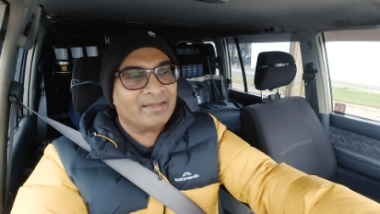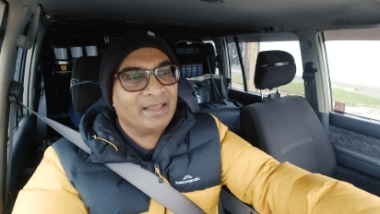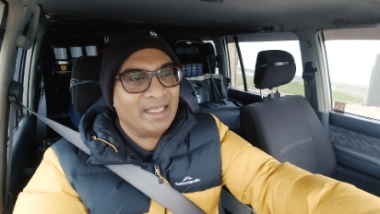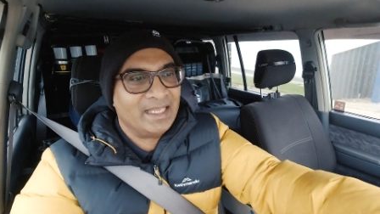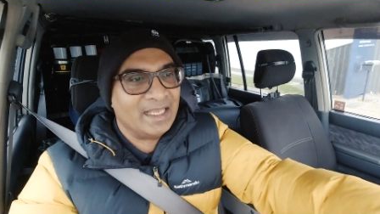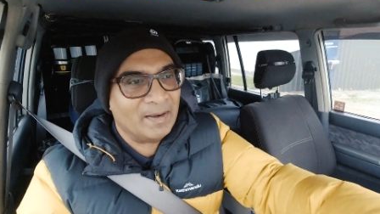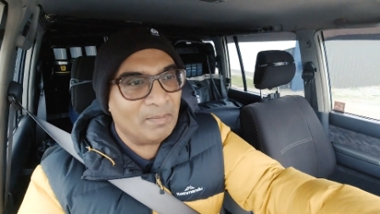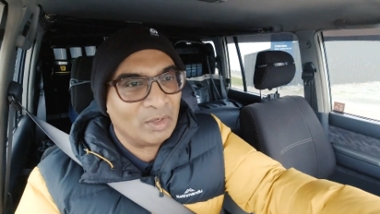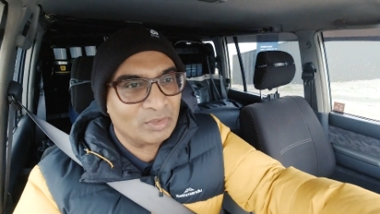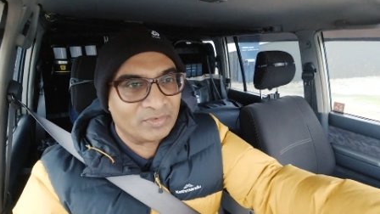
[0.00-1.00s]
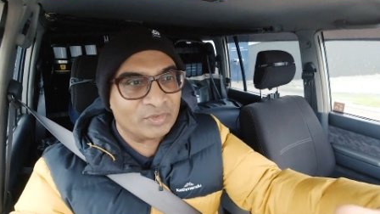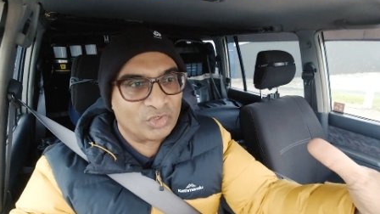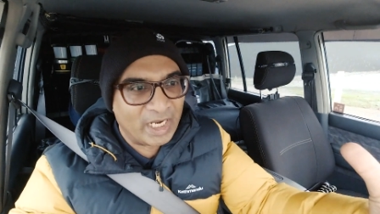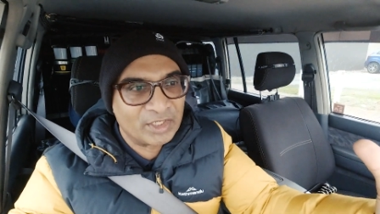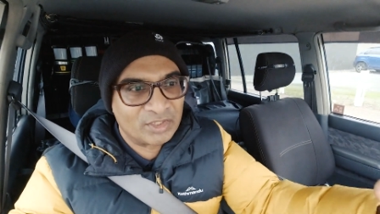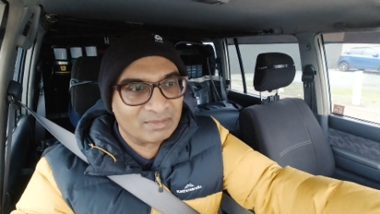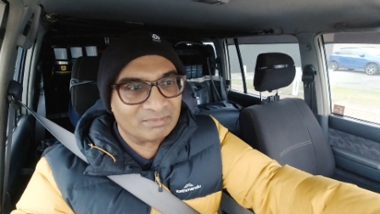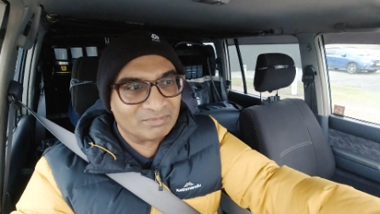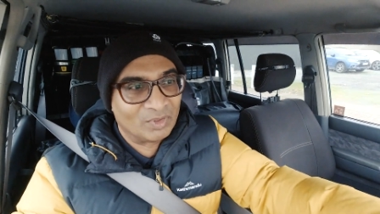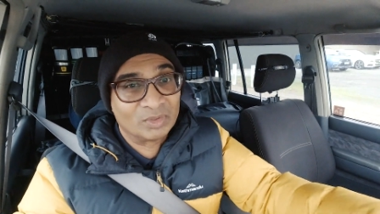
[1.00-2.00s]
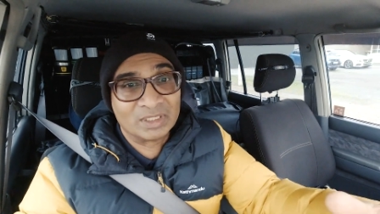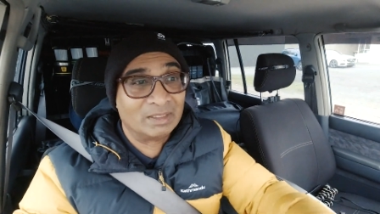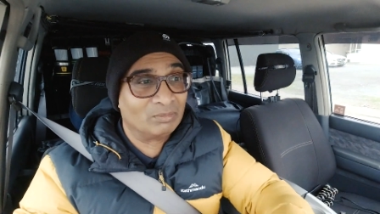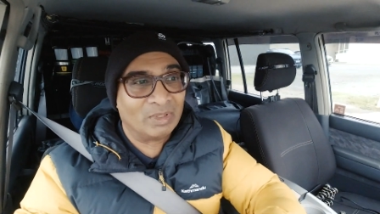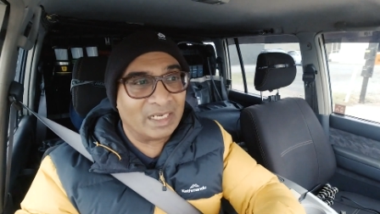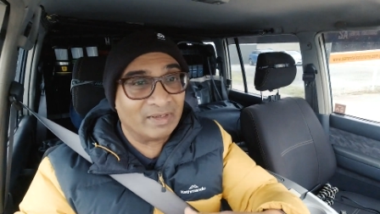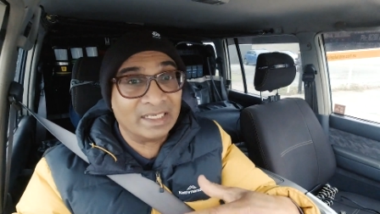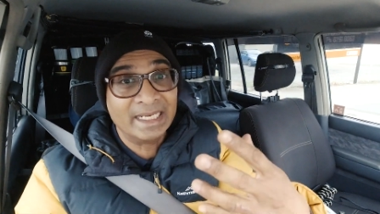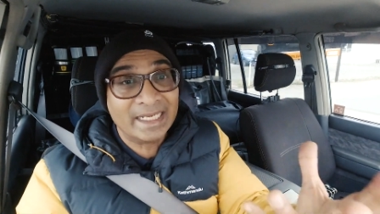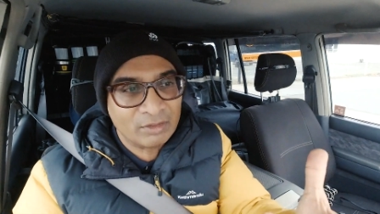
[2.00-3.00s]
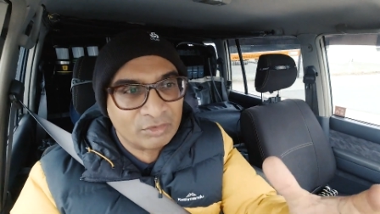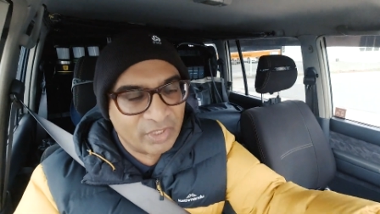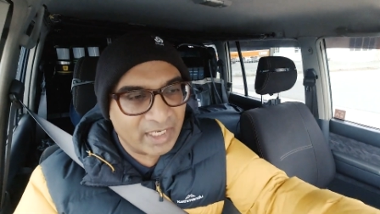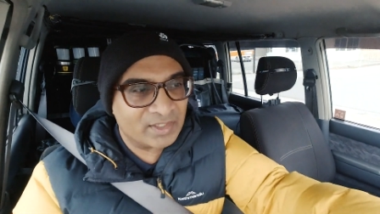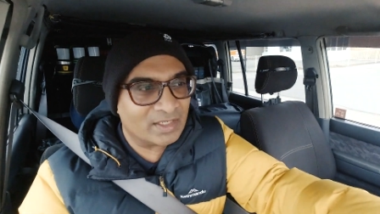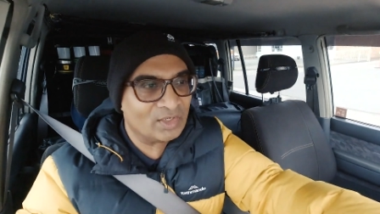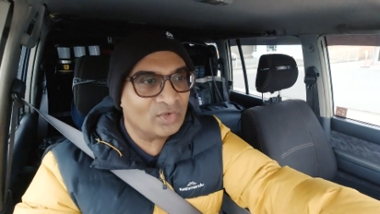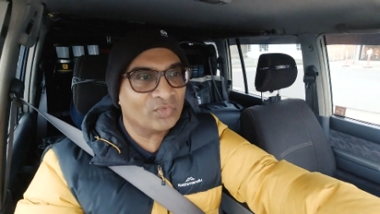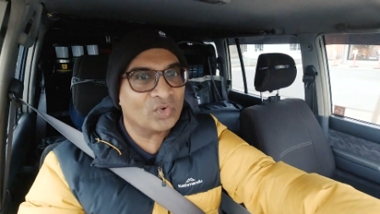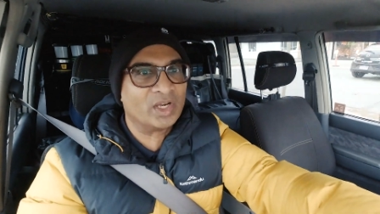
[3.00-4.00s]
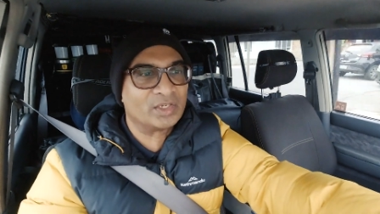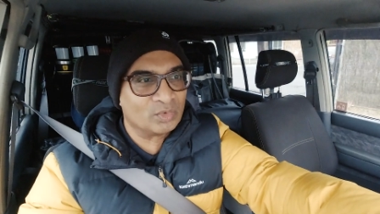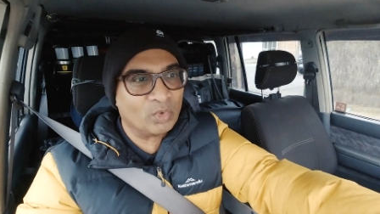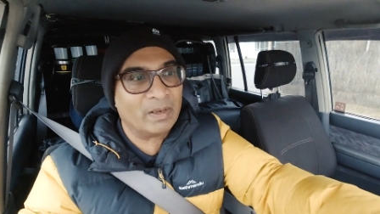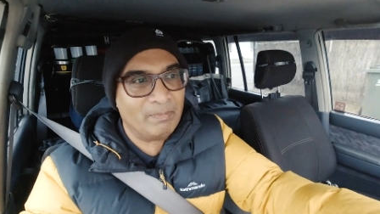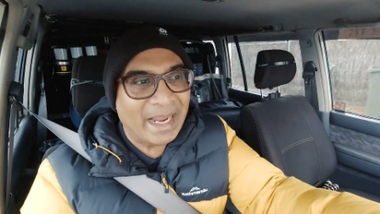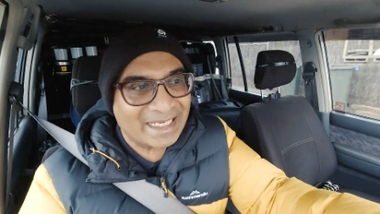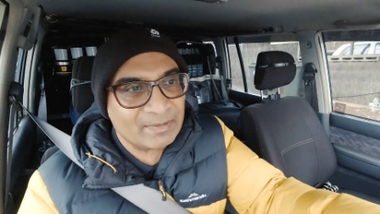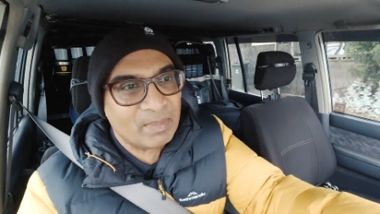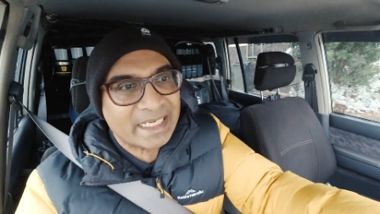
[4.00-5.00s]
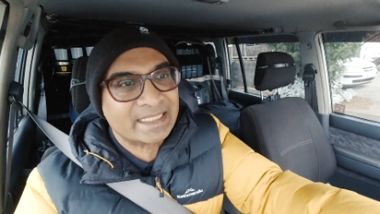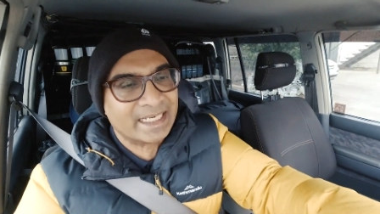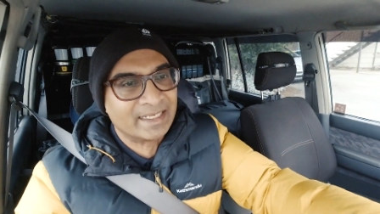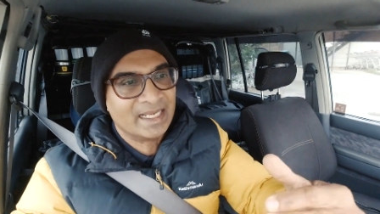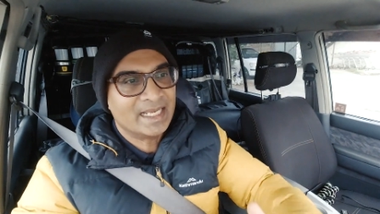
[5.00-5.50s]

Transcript: the amount of traction, or whatever little traction you've got, you want to maximize that